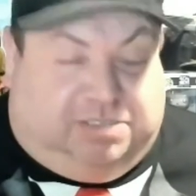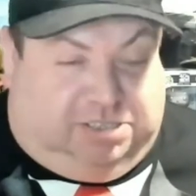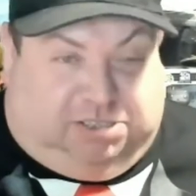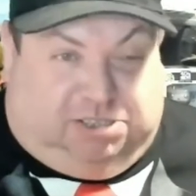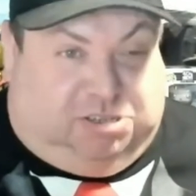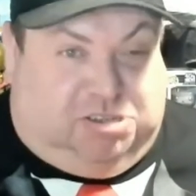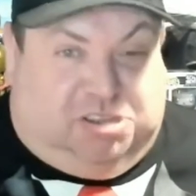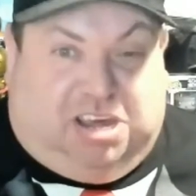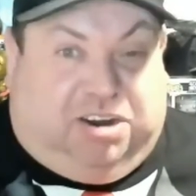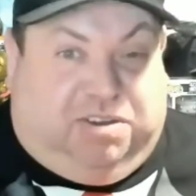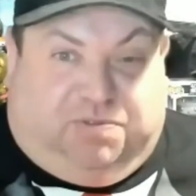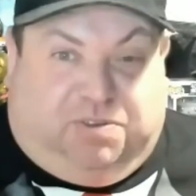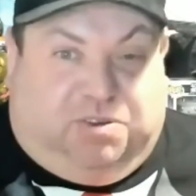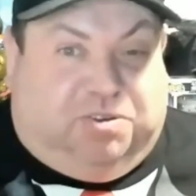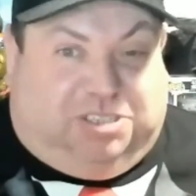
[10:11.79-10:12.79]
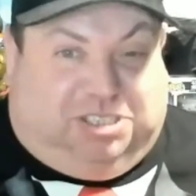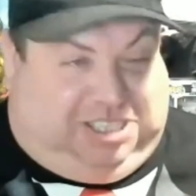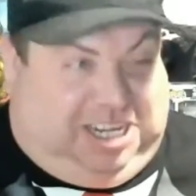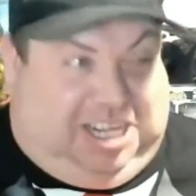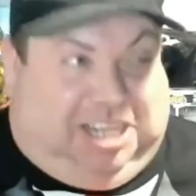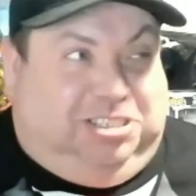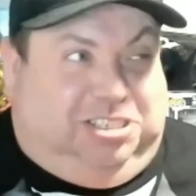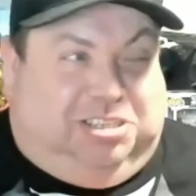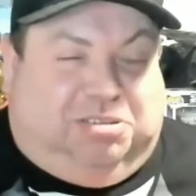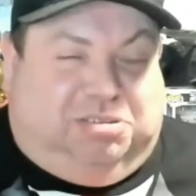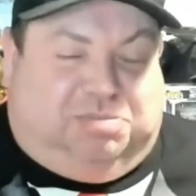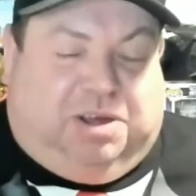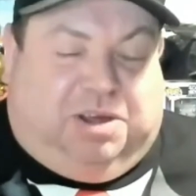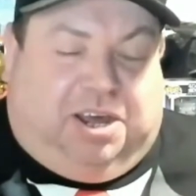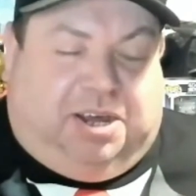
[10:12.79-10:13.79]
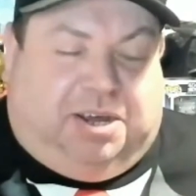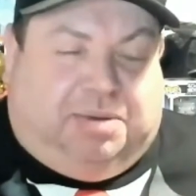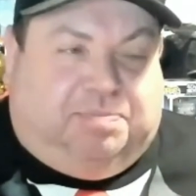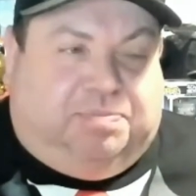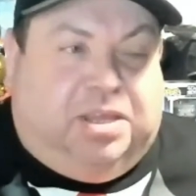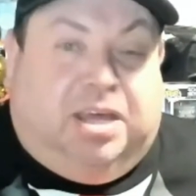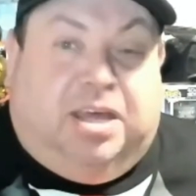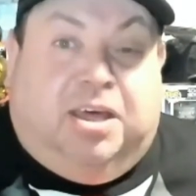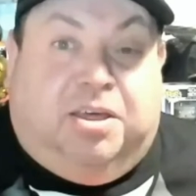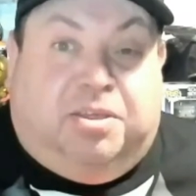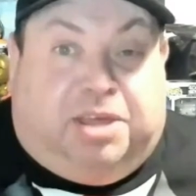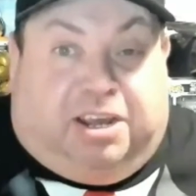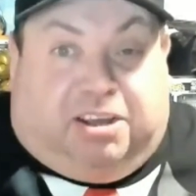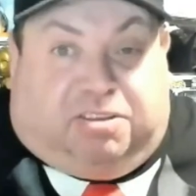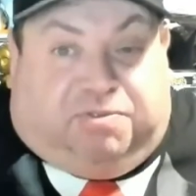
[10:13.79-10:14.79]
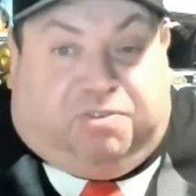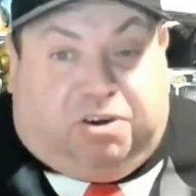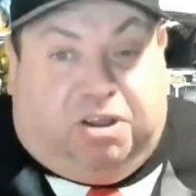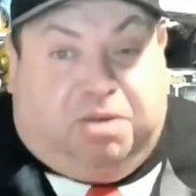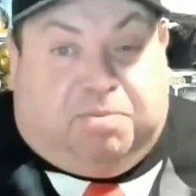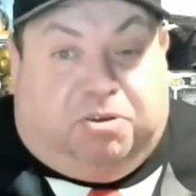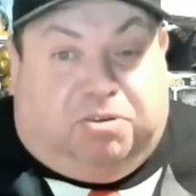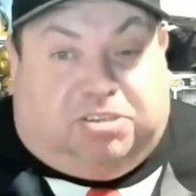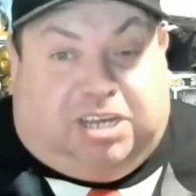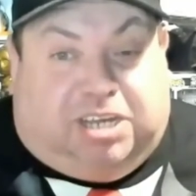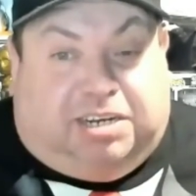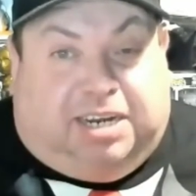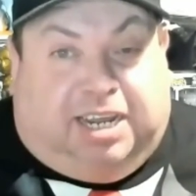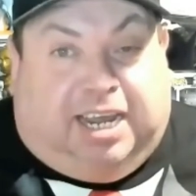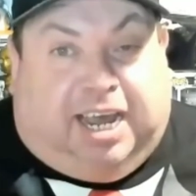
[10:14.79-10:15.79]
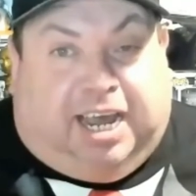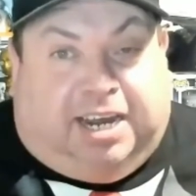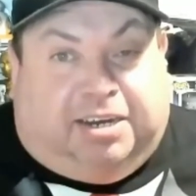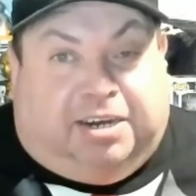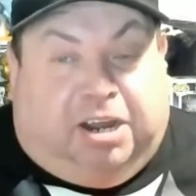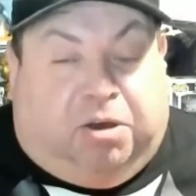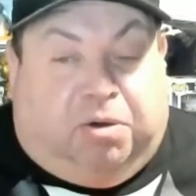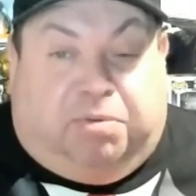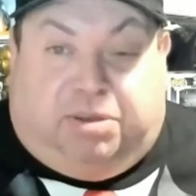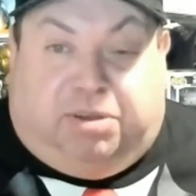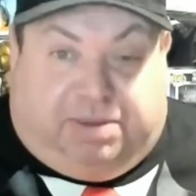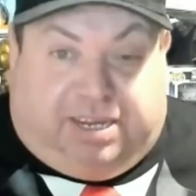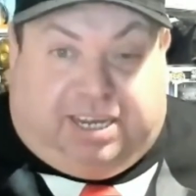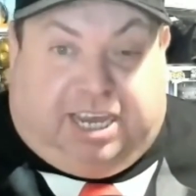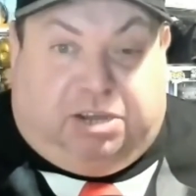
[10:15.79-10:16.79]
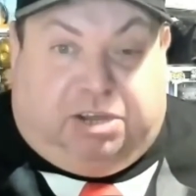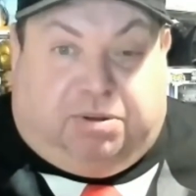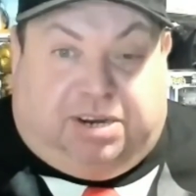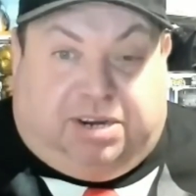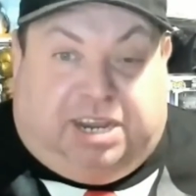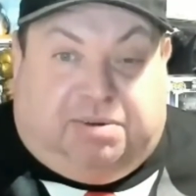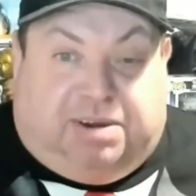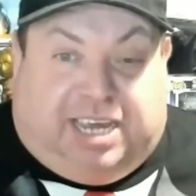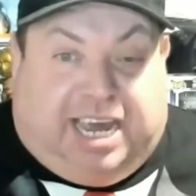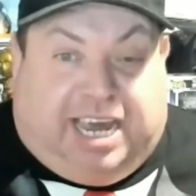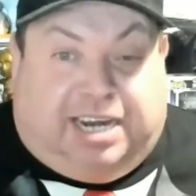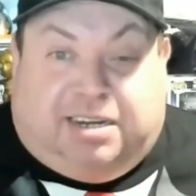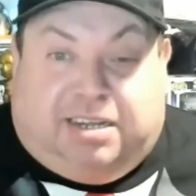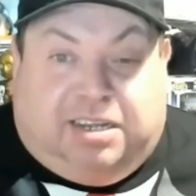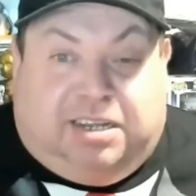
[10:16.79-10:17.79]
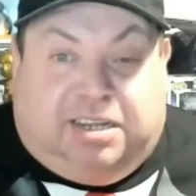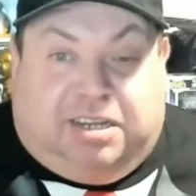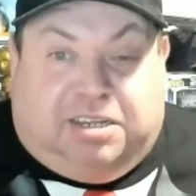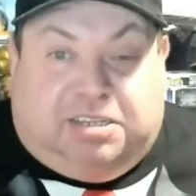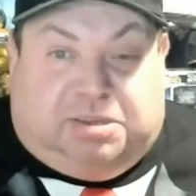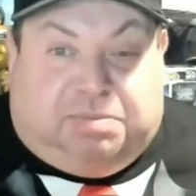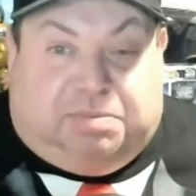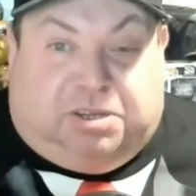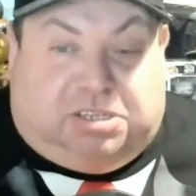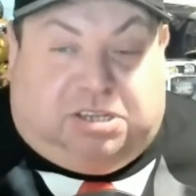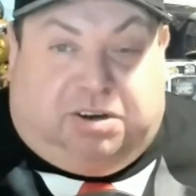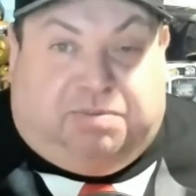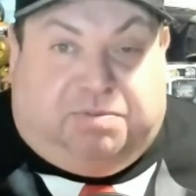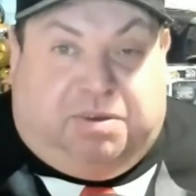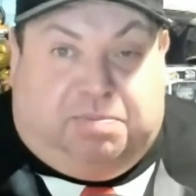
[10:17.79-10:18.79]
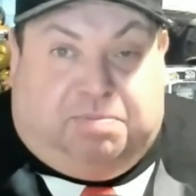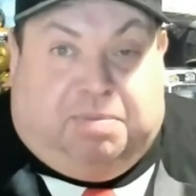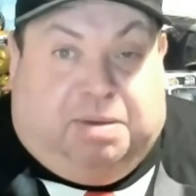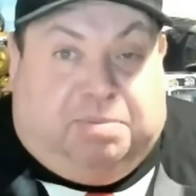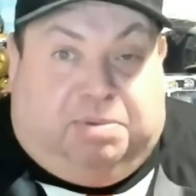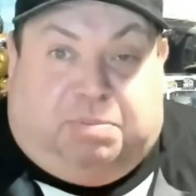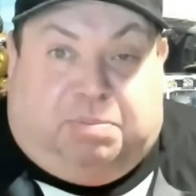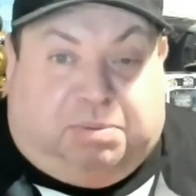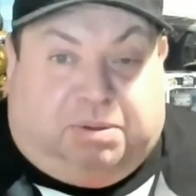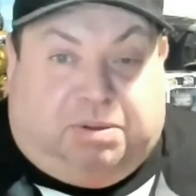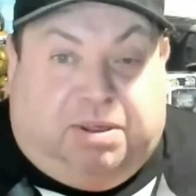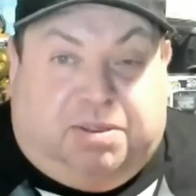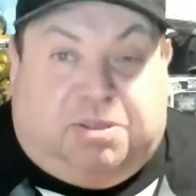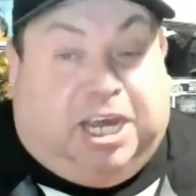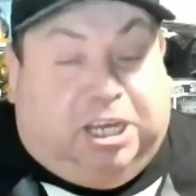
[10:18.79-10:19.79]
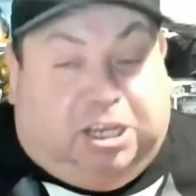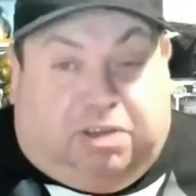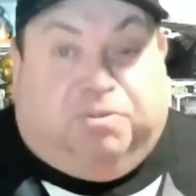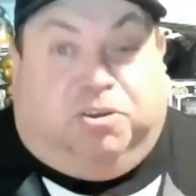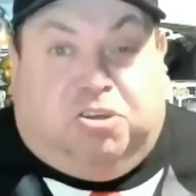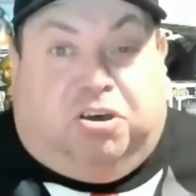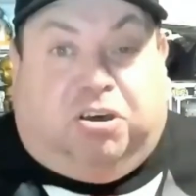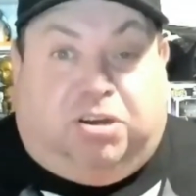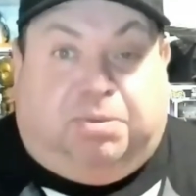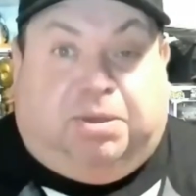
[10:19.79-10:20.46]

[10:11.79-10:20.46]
It's just Channel 4 and sound shoots. But thanks very much, Andy, and I hope you can get you on here again to burst another memory bubble. Thank you for joining.